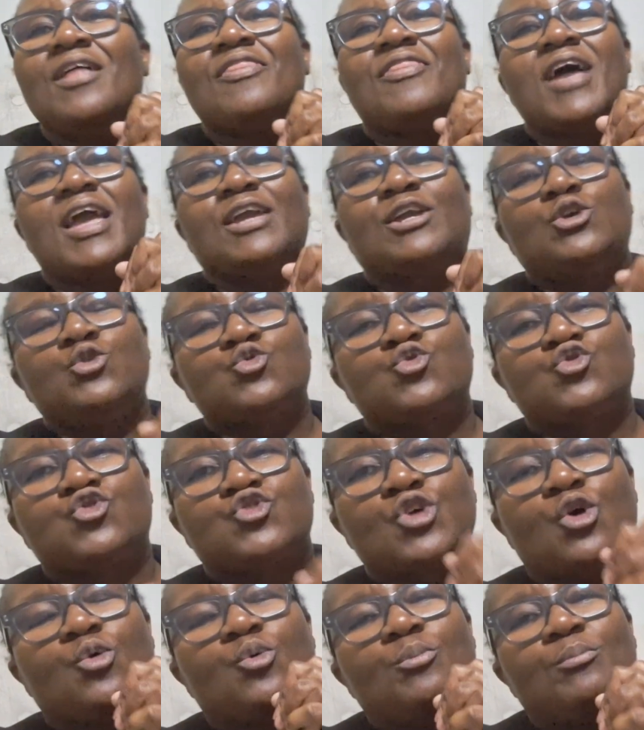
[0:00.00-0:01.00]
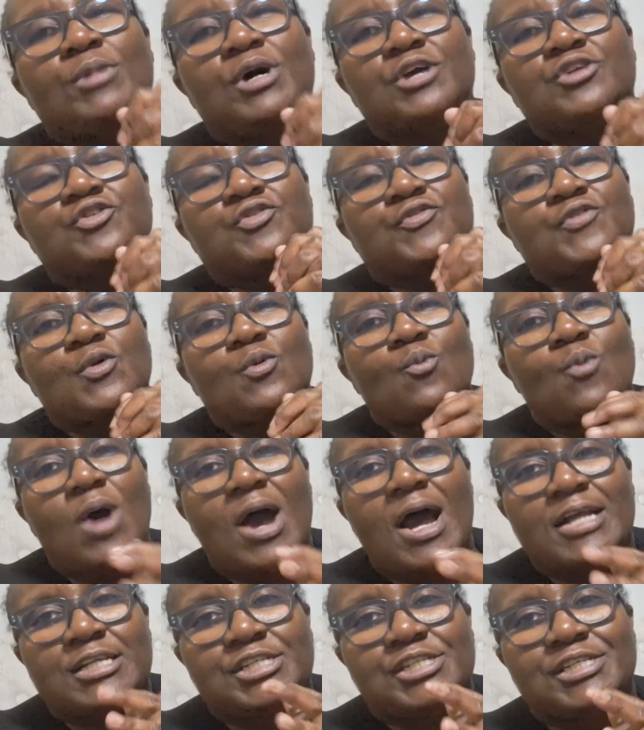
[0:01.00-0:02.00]
Thank you so much for
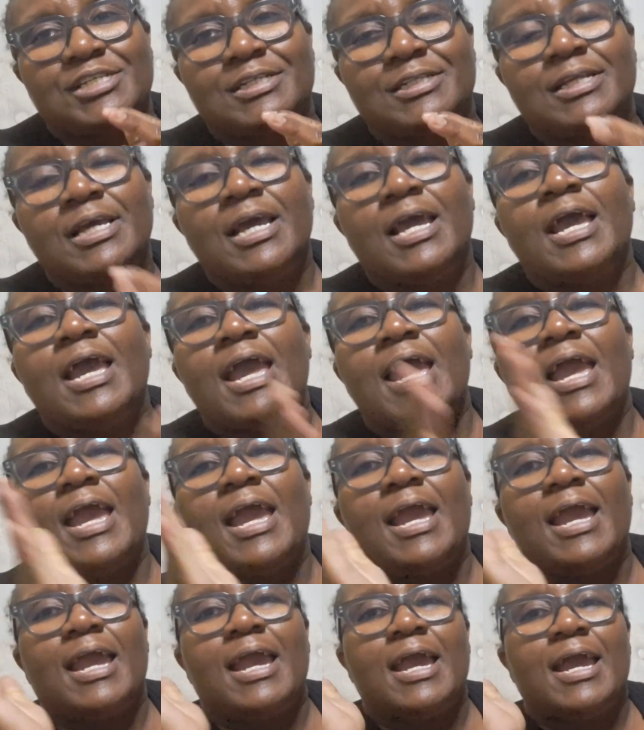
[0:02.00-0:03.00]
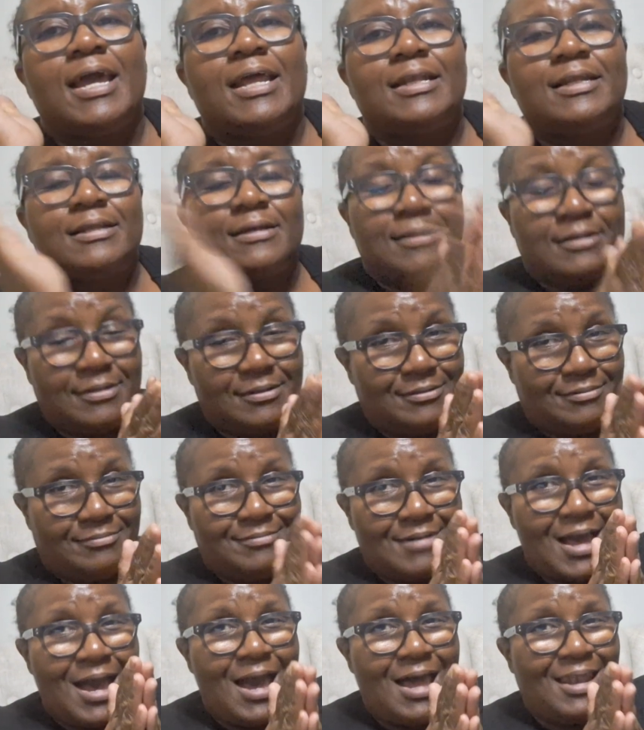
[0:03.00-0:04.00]
watching, and
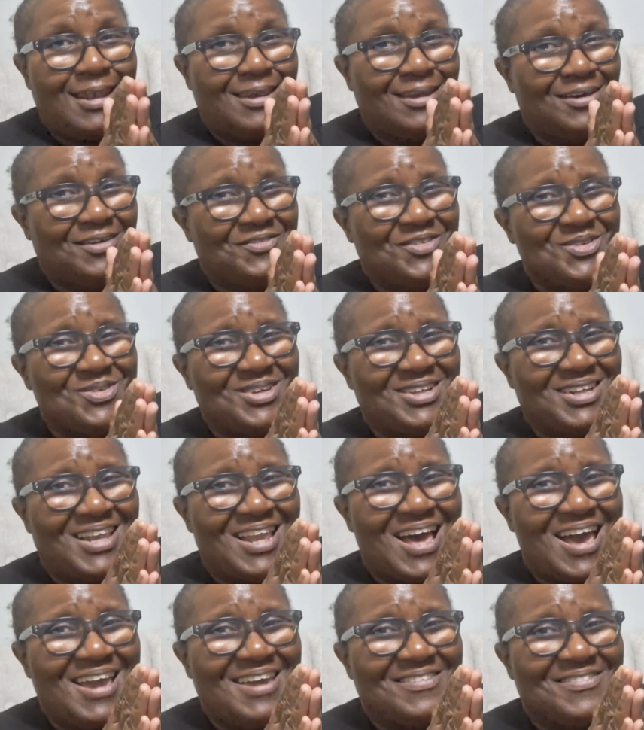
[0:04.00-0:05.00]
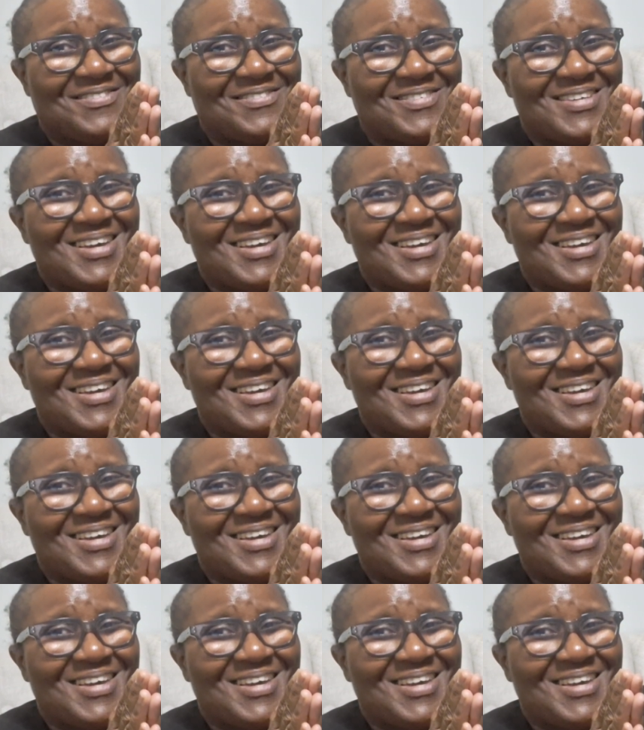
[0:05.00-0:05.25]
I love you to life.